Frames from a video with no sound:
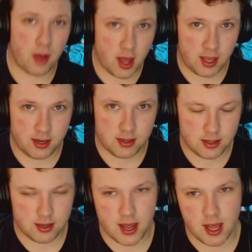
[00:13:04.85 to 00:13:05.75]
Mind.
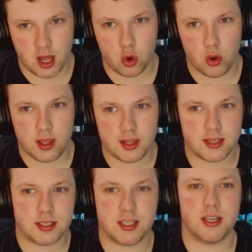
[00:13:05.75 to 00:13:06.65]
Now, in
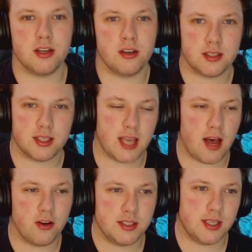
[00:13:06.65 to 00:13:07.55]
this tier, it's a
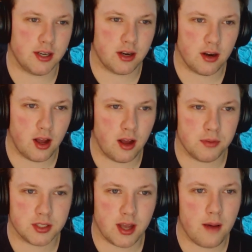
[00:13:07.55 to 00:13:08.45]
talent tier,
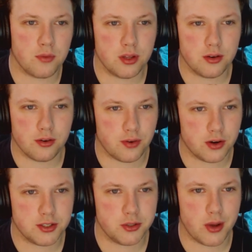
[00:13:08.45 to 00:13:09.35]
um, it's commonly
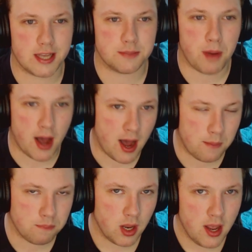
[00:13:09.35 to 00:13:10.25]
referred to as
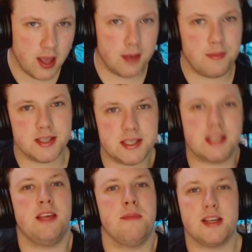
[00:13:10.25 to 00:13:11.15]
POM. It
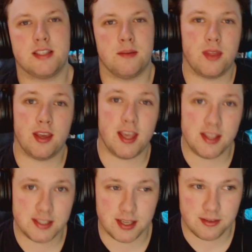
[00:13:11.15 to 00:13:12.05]
basically makes something
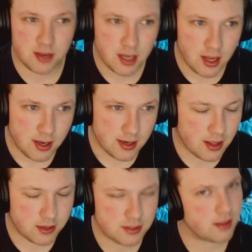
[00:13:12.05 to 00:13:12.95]
instant.
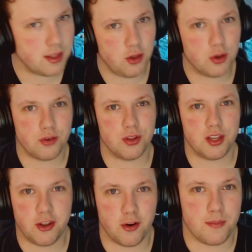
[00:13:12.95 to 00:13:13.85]
Now, there's nothing you can
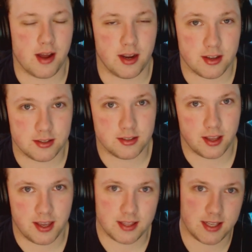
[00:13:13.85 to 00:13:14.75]
really do about it because
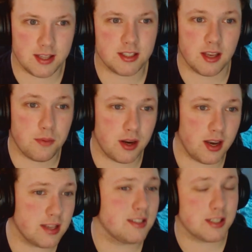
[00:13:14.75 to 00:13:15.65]
like it's instant, but
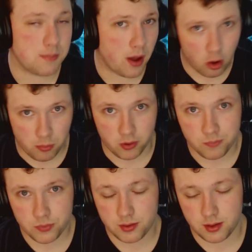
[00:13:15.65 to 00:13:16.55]
it is
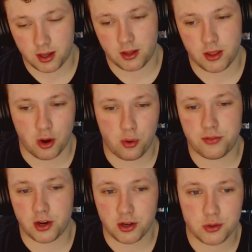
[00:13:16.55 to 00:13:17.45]
dispellable. The,
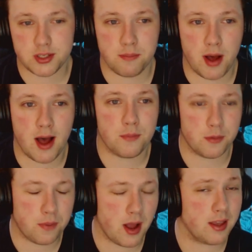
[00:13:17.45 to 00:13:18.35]
though if they're using
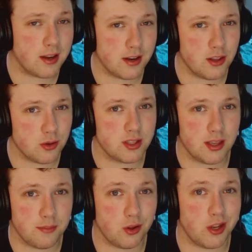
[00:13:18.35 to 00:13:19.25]
POM, they're probably going to use
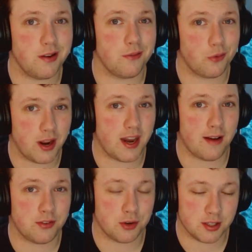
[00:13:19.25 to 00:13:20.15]
the ability right
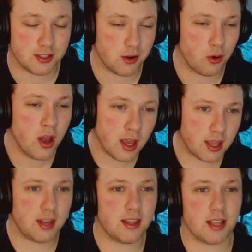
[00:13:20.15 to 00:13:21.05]
after it, so
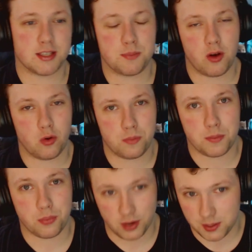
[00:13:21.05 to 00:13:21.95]
getting that dispel would
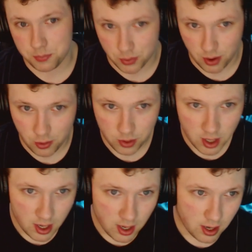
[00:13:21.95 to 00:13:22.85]
be pretty pro.
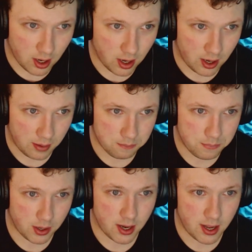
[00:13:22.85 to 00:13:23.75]

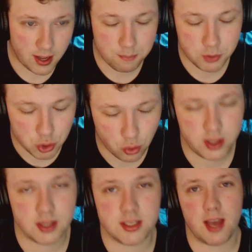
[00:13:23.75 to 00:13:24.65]
Um, but uh,
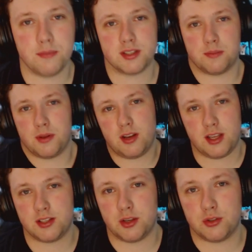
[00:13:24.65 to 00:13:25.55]
majority of the time, this
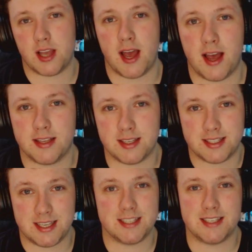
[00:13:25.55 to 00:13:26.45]
ability is used as a
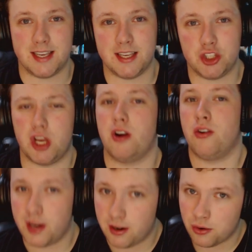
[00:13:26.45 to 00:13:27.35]
CC
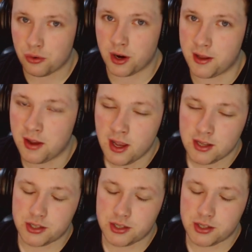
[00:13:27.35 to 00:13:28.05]
generator, right?